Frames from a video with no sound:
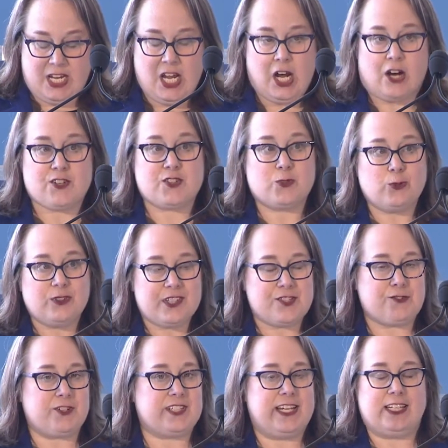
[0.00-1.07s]
Our school
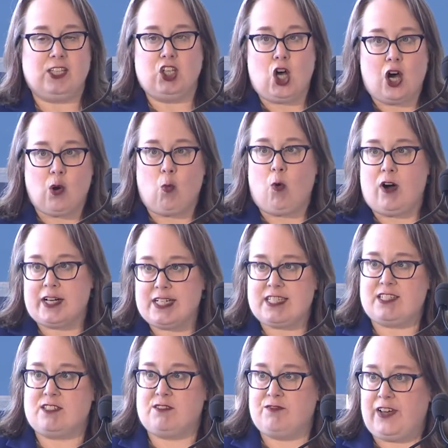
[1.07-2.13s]
district had long wanted to
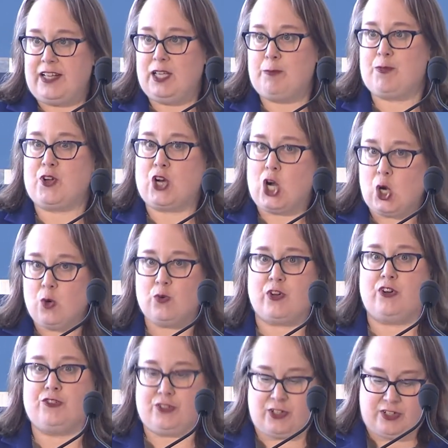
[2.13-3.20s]
develop their own
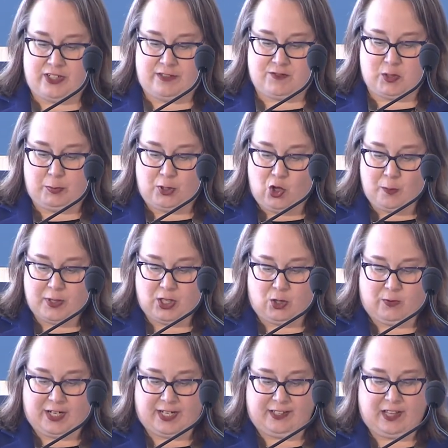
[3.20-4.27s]
alternative diploma
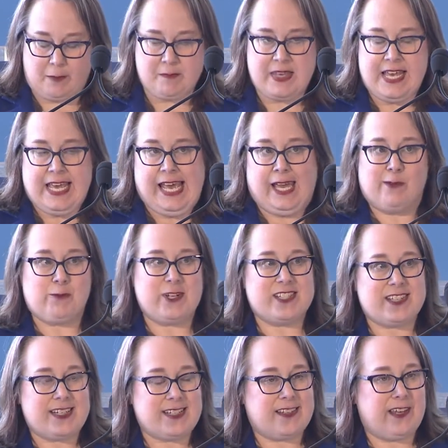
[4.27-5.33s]
curriculum, and we
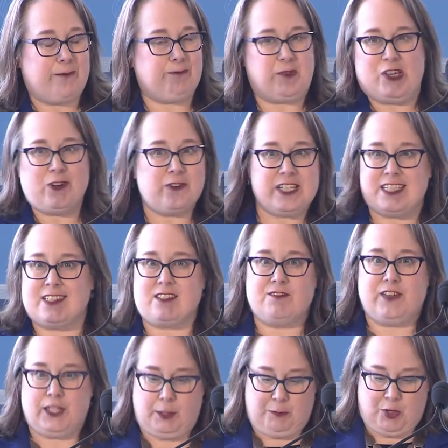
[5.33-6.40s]
said to them, you don't need to
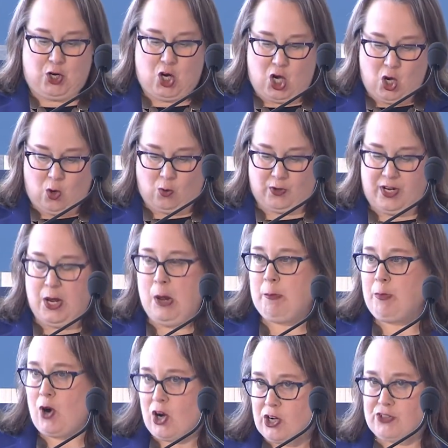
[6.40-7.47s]
develop your own,
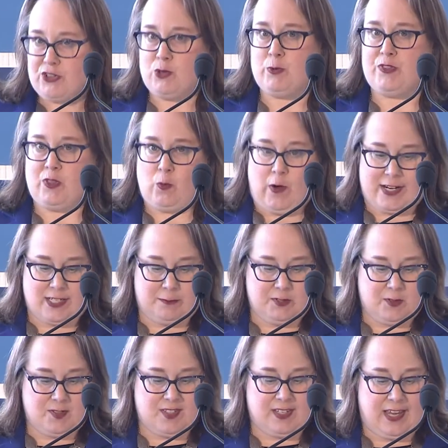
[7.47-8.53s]
partner with the
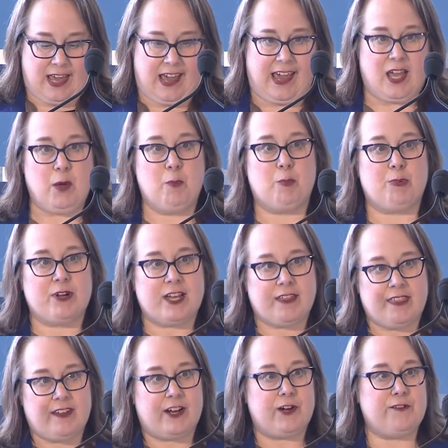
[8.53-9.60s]
YWCA, bring
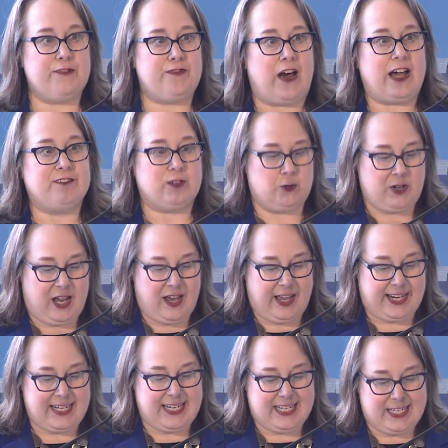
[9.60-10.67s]
their
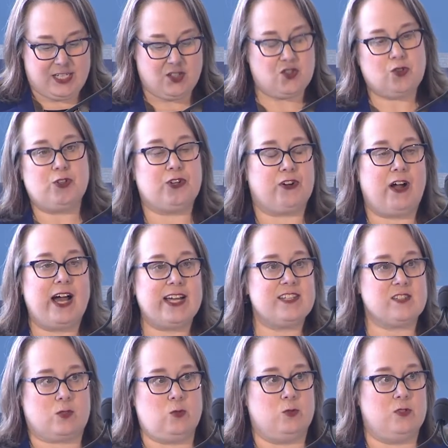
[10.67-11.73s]
509 into your high
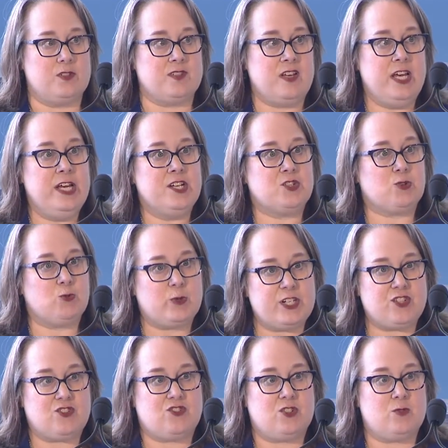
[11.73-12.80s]
schools to reach
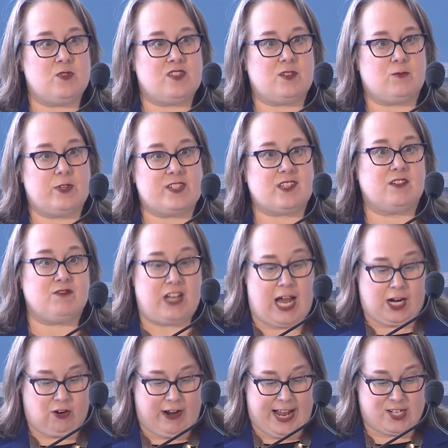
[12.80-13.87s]
students at risk of not
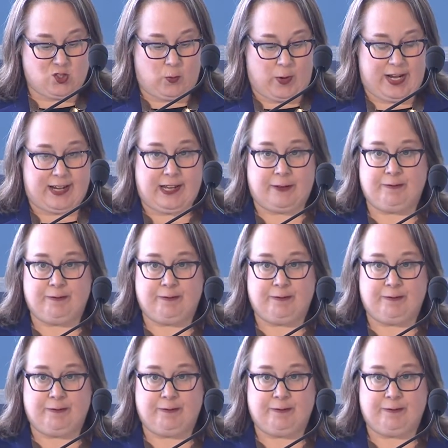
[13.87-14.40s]
graduating,